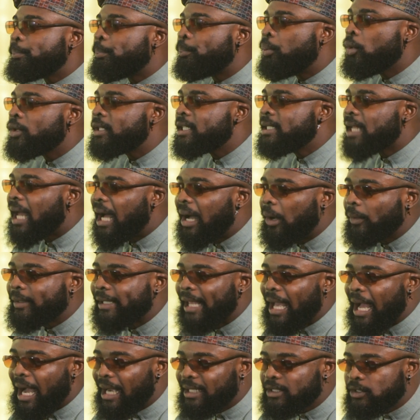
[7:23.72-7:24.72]
putting out
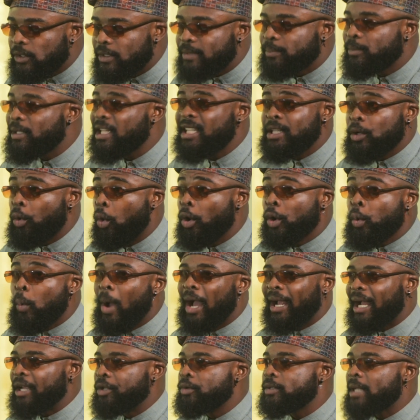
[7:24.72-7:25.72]
the actors. This is the only
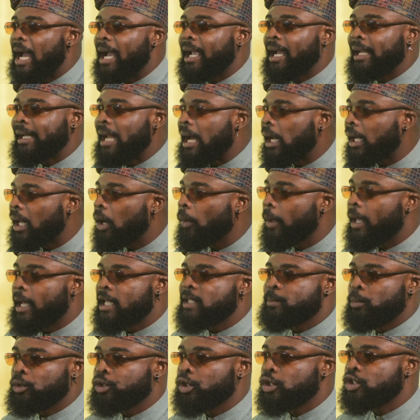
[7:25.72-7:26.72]
way I can allow
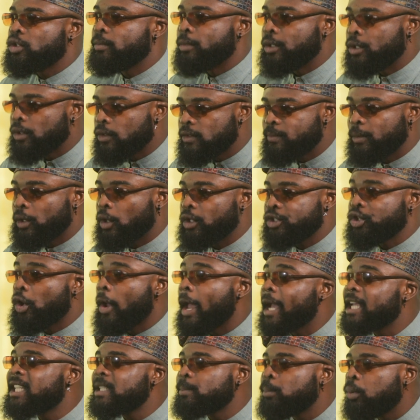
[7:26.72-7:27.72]
exposure to be used, because you're
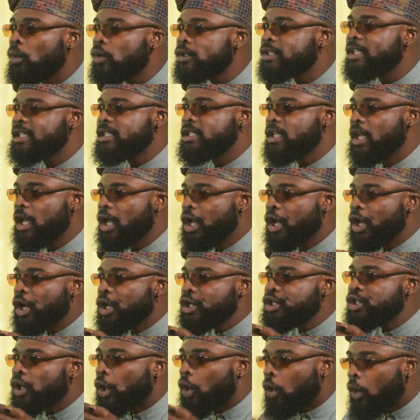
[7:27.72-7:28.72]
exposing
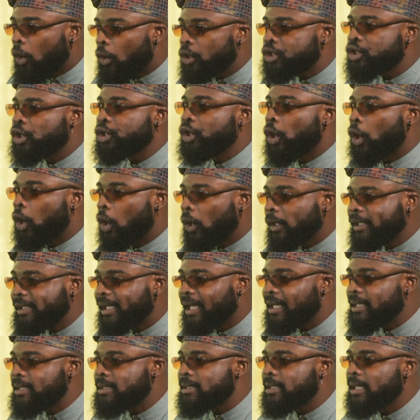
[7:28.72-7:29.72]
your culture, your
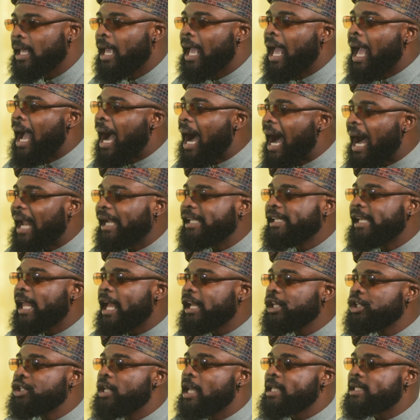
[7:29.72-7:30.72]
content, and
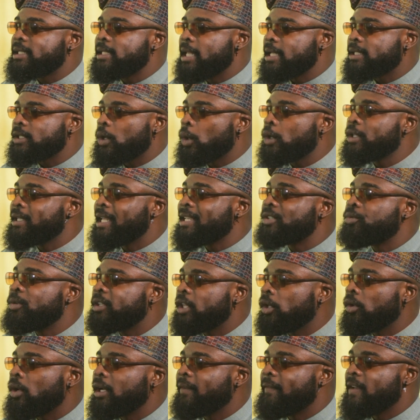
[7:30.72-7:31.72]
then this
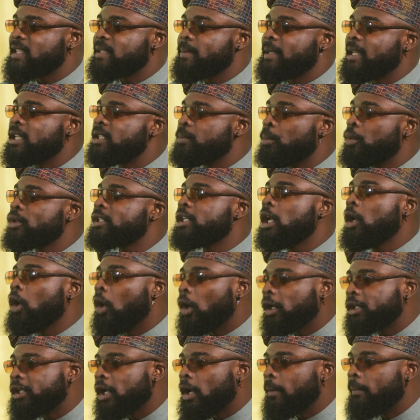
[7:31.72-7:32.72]
return on investment is mostly
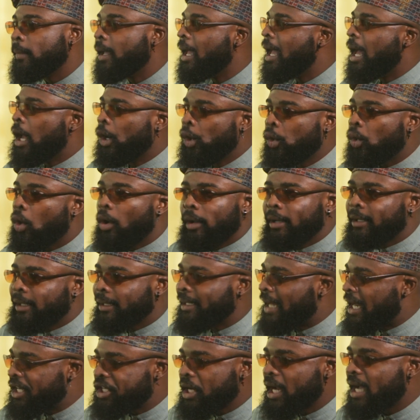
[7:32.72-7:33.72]
long-term. Look,
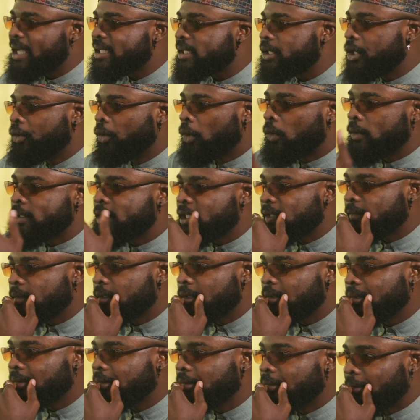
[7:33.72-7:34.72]
Nigeria has Iroko
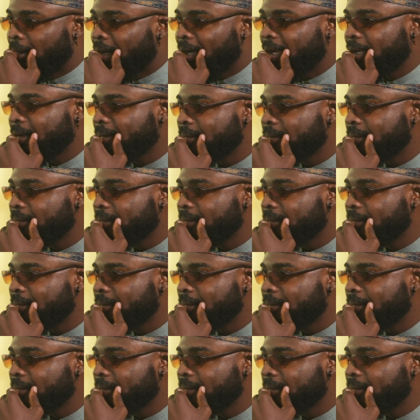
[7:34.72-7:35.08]
TV, right?